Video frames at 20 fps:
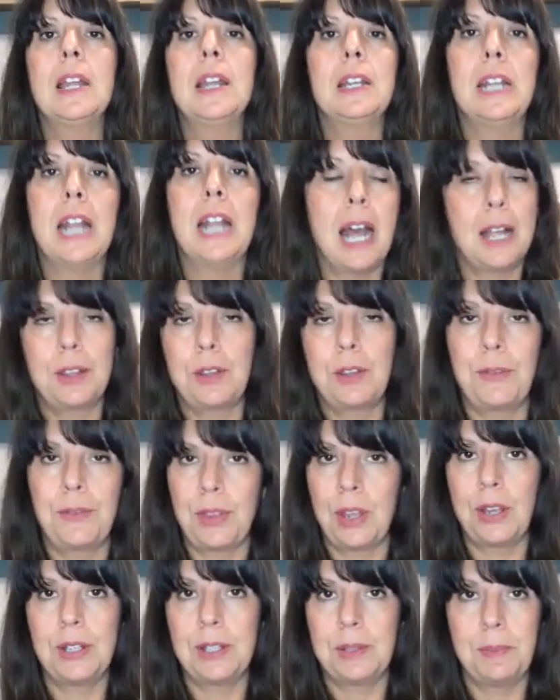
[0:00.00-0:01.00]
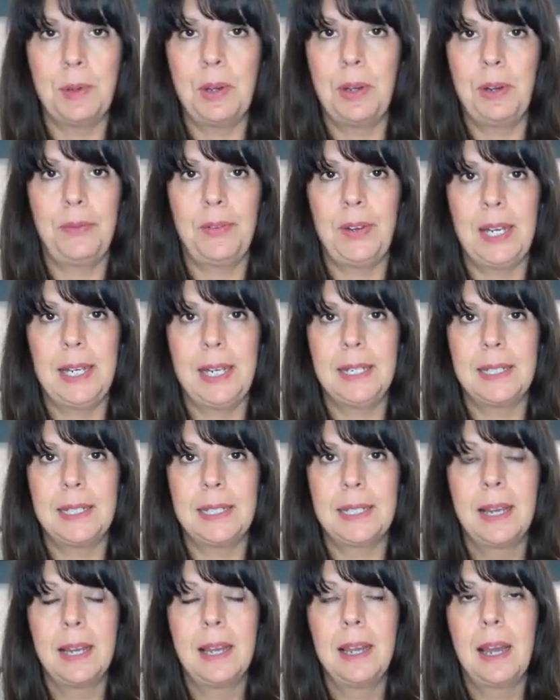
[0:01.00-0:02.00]
neither of those
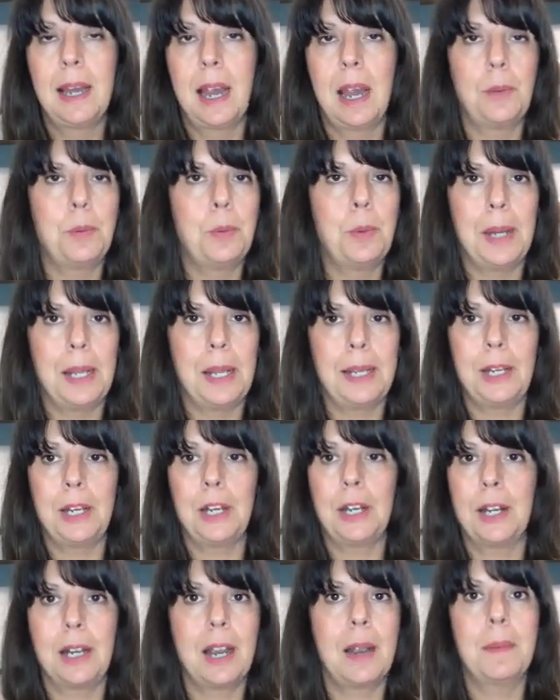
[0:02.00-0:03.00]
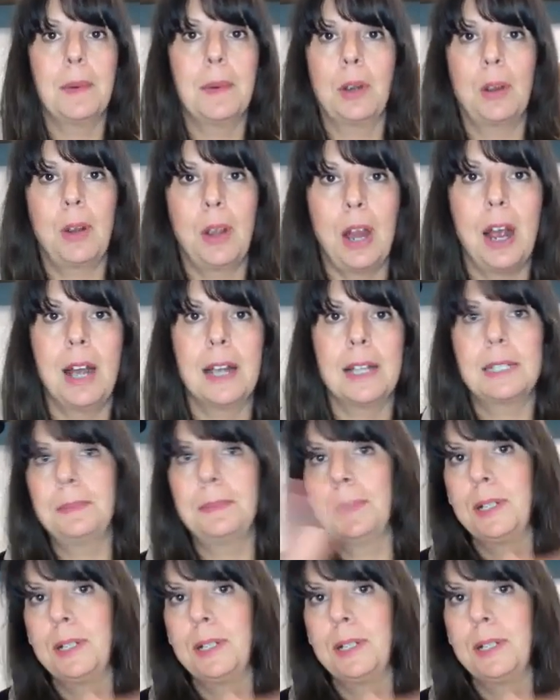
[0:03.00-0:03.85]
movies are really going to come across